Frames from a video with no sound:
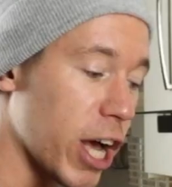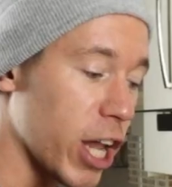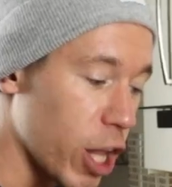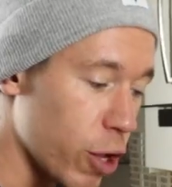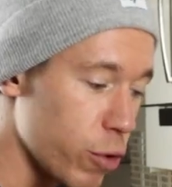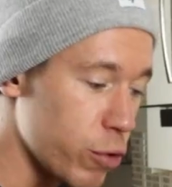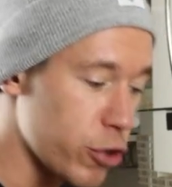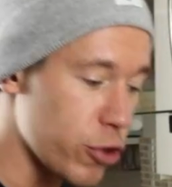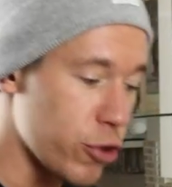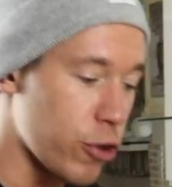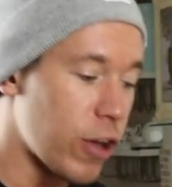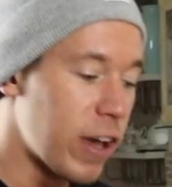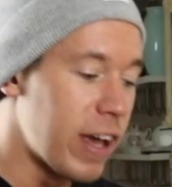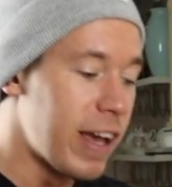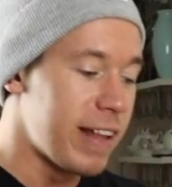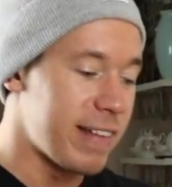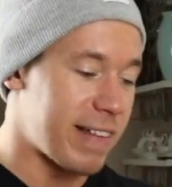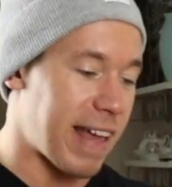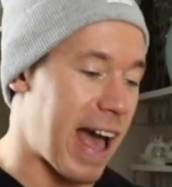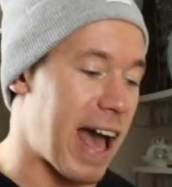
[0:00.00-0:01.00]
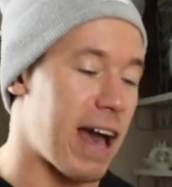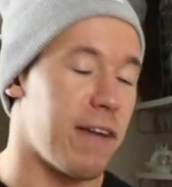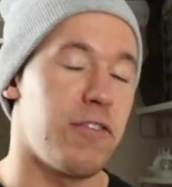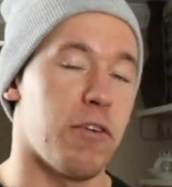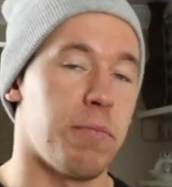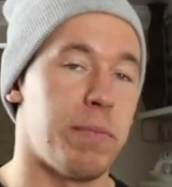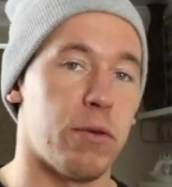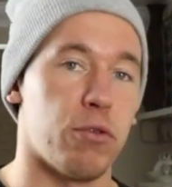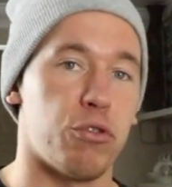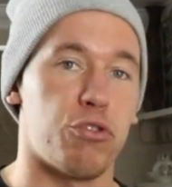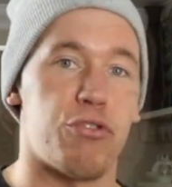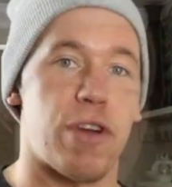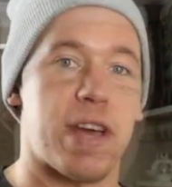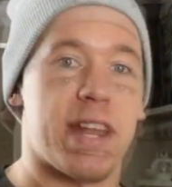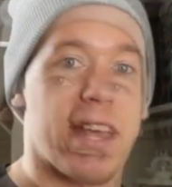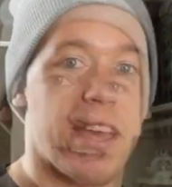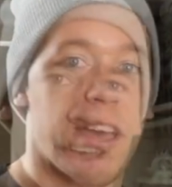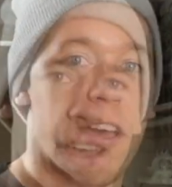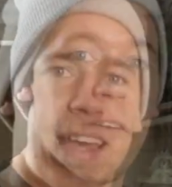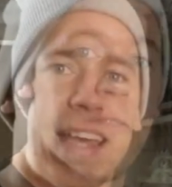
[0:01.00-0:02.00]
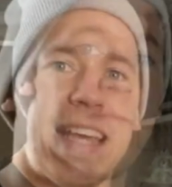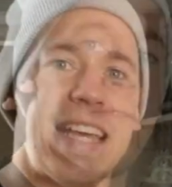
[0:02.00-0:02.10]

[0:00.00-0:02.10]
allow you to have your meals ready,